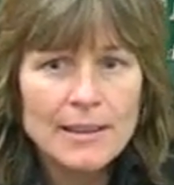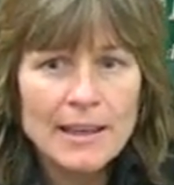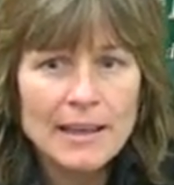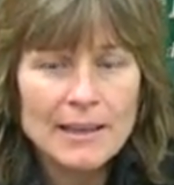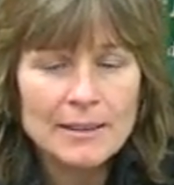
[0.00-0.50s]

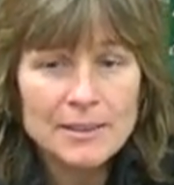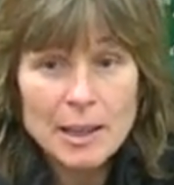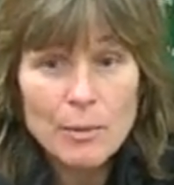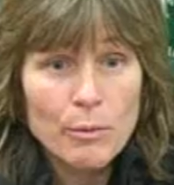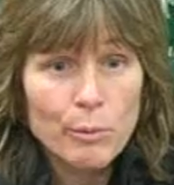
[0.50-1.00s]
and
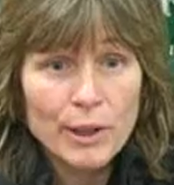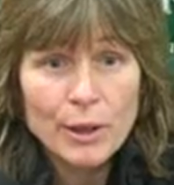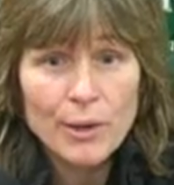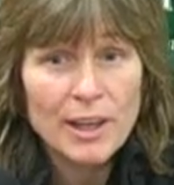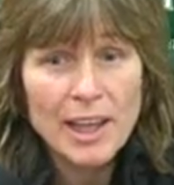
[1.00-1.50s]
Santa Barbara played a
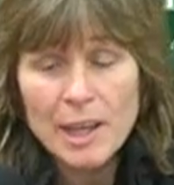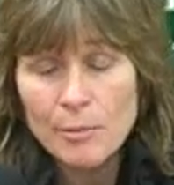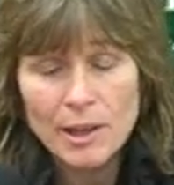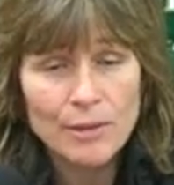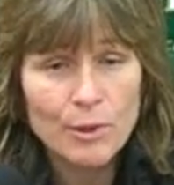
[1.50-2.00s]
great
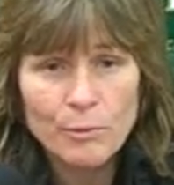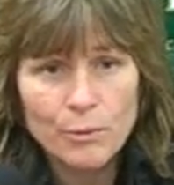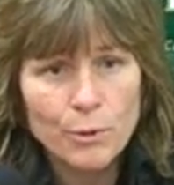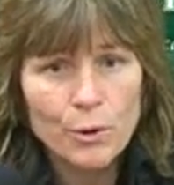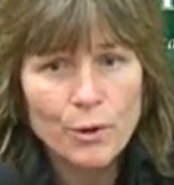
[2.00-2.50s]
game. I give them
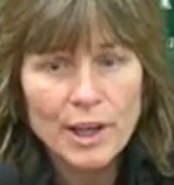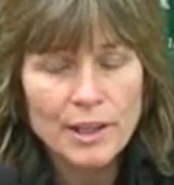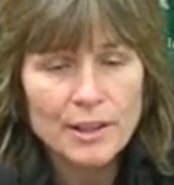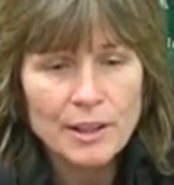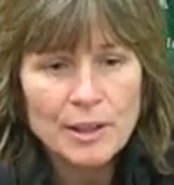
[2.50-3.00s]
full
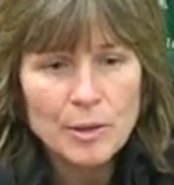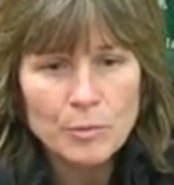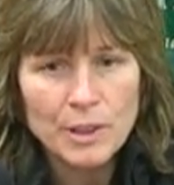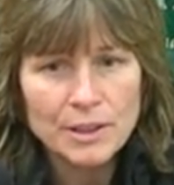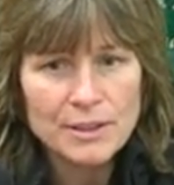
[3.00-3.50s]
credit,
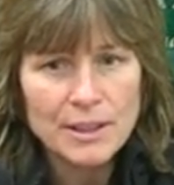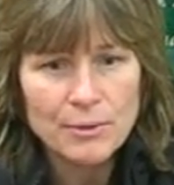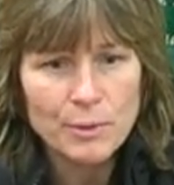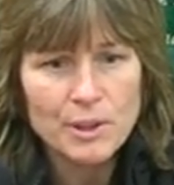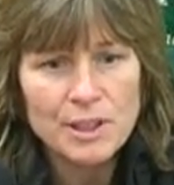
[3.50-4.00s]
but
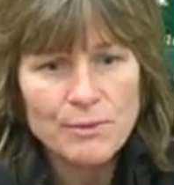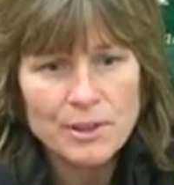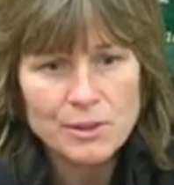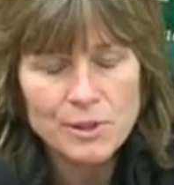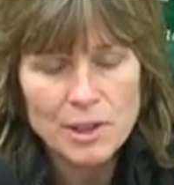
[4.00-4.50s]
from a
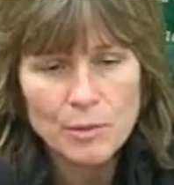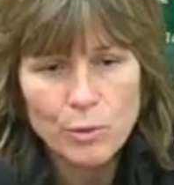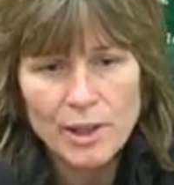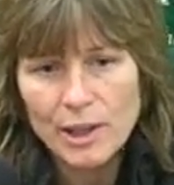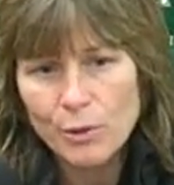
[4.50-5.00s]
defensive
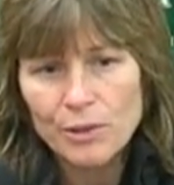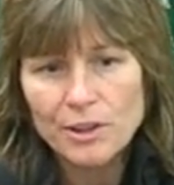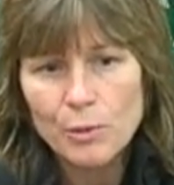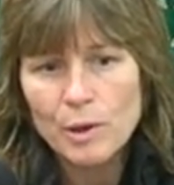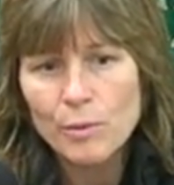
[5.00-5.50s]
standpoint, I don't think
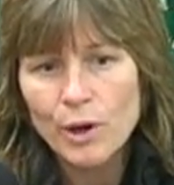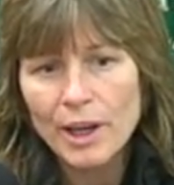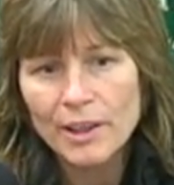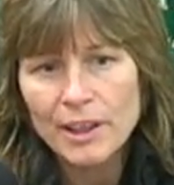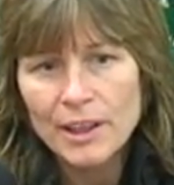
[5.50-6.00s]
that we
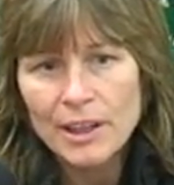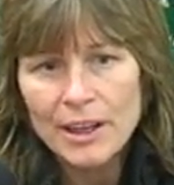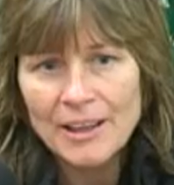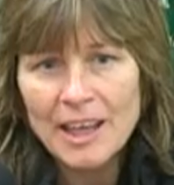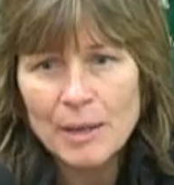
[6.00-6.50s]
brought
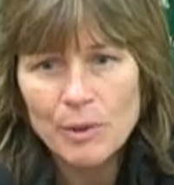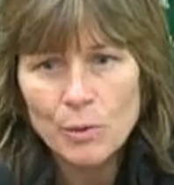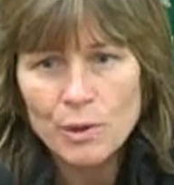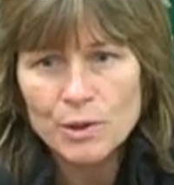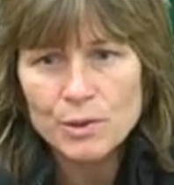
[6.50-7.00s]
a game that
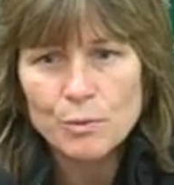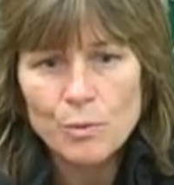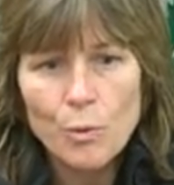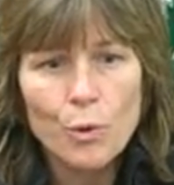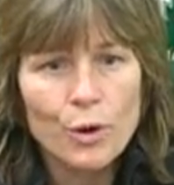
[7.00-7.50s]
was
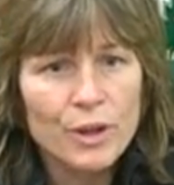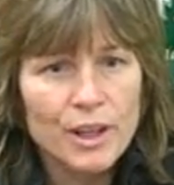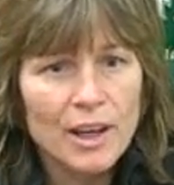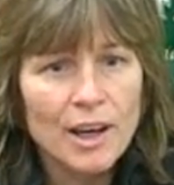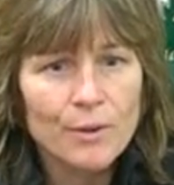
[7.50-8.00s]

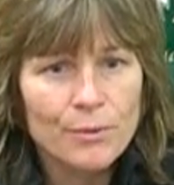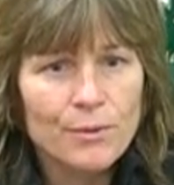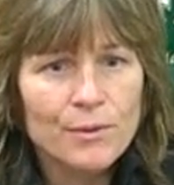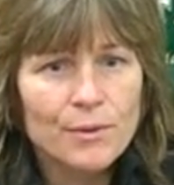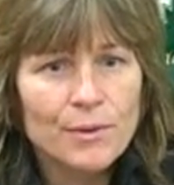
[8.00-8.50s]
worthy of
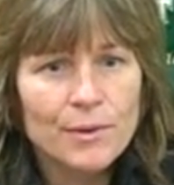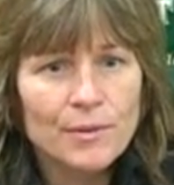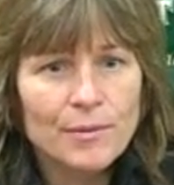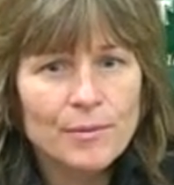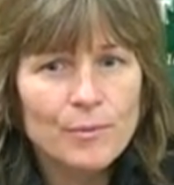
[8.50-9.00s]

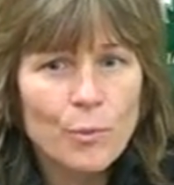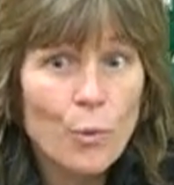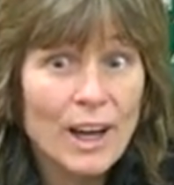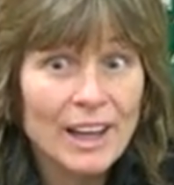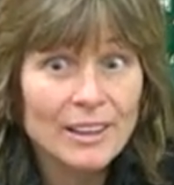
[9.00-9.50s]

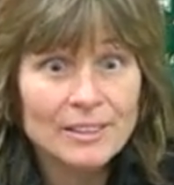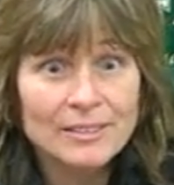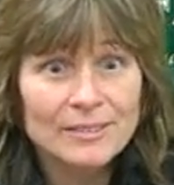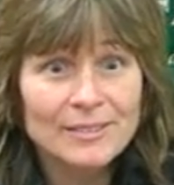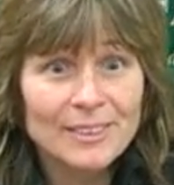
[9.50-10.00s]
winning
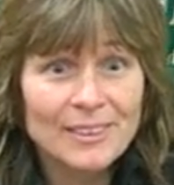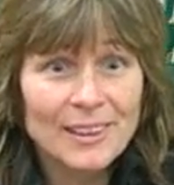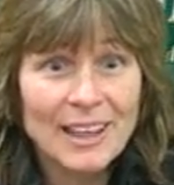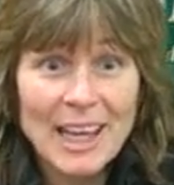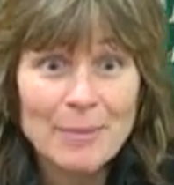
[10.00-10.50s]

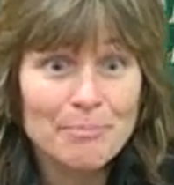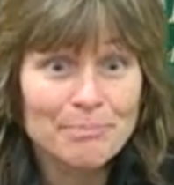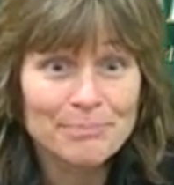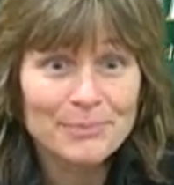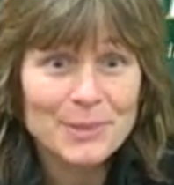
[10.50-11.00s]
a game.
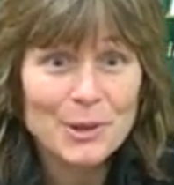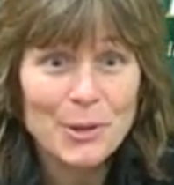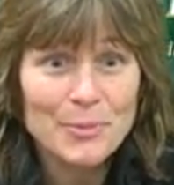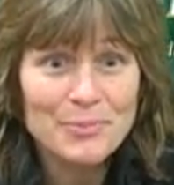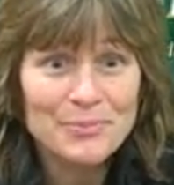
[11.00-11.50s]

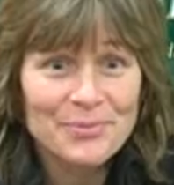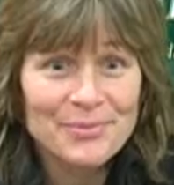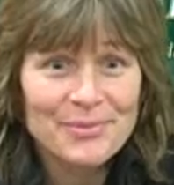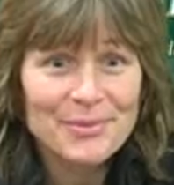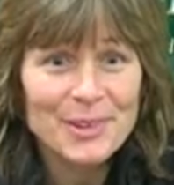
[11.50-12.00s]
So,
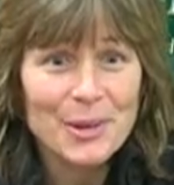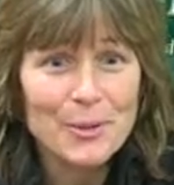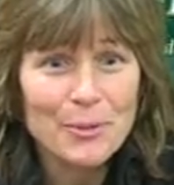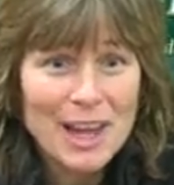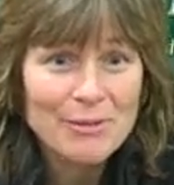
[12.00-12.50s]
you
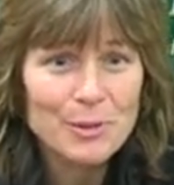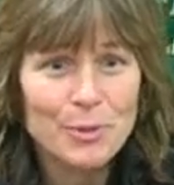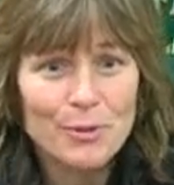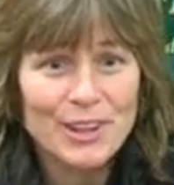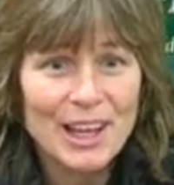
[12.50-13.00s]
know, we have to
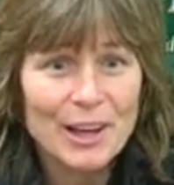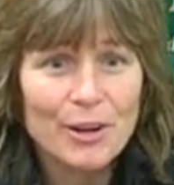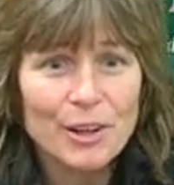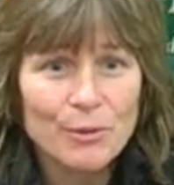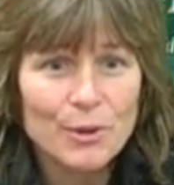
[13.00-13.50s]
improve in that
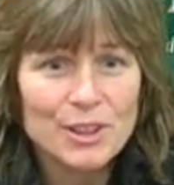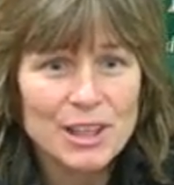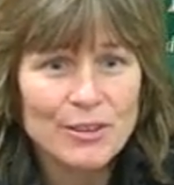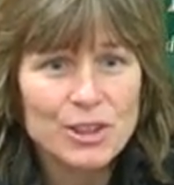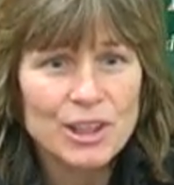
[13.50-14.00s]
area for us
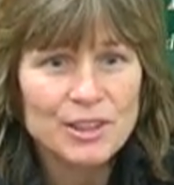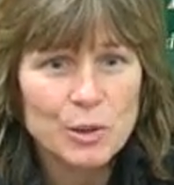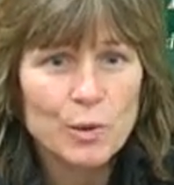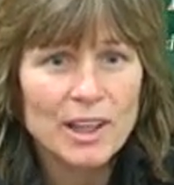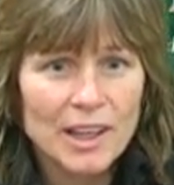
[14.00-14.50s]
to have a chance
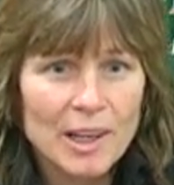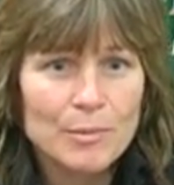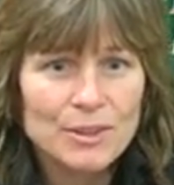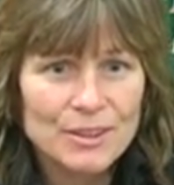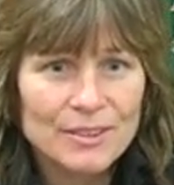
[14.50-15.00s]
at winning games.